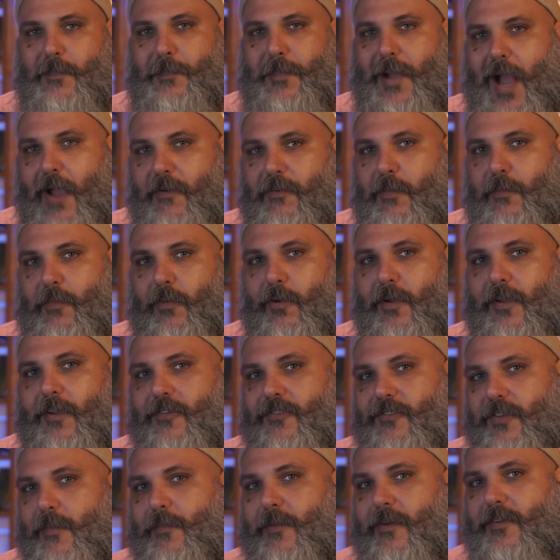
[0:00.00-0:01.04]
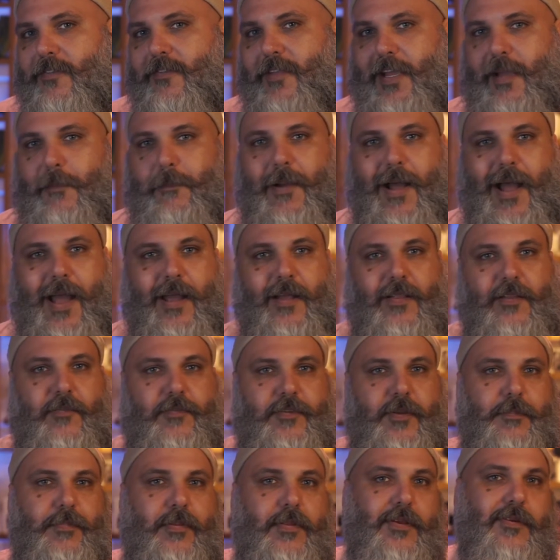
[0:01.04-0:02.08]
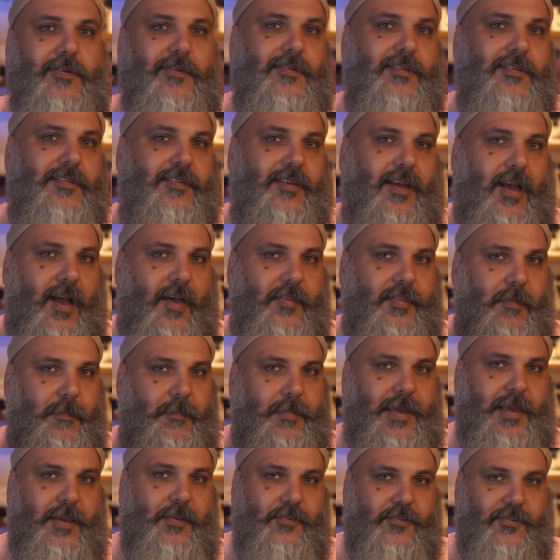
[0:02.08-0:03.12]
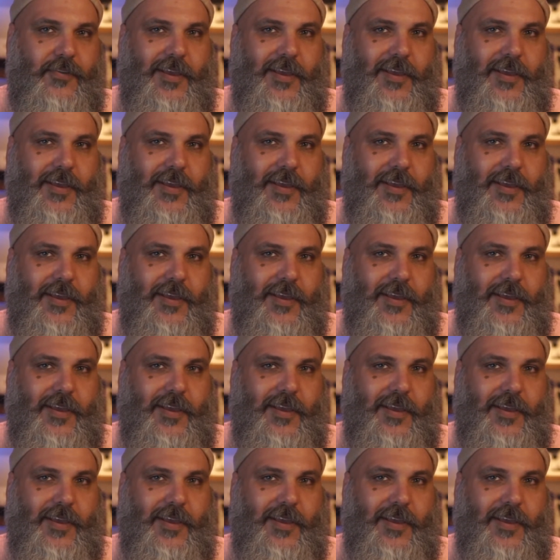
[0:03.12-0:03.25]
Pirate Borg shimmers like a pile of doubloons on the beach,